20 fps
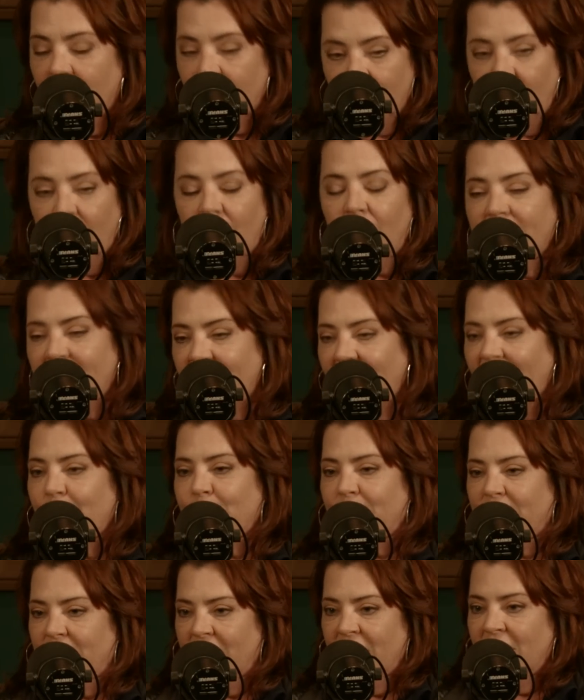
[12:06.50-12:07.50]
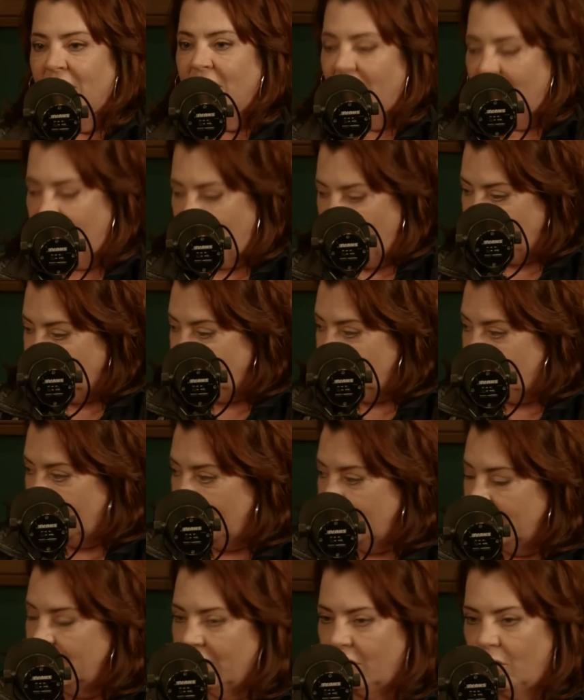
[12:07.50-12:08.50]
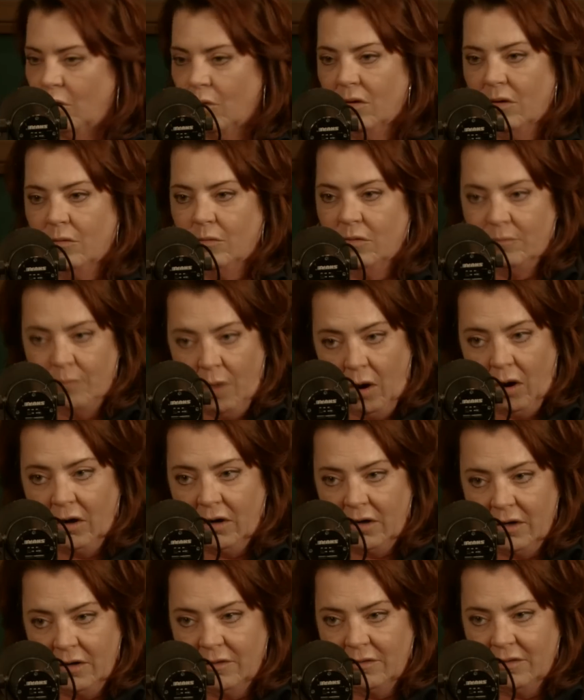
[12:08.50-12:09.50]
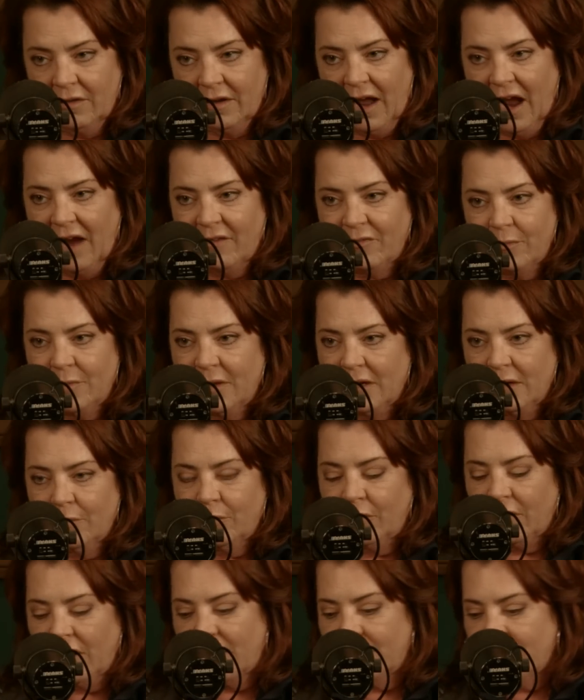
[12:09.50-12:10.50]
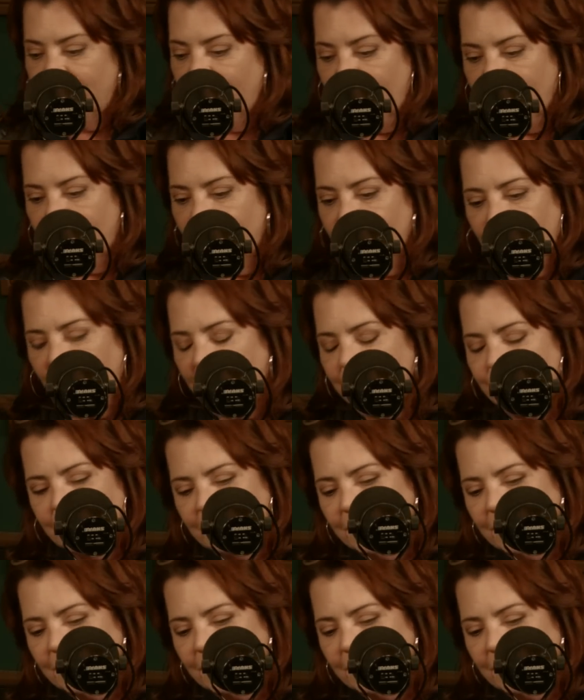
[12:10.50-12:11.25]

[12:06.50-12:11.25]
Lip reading: No, it happened. And I just hid in the corner with Mark, the guy from the Improv, and I go, I'm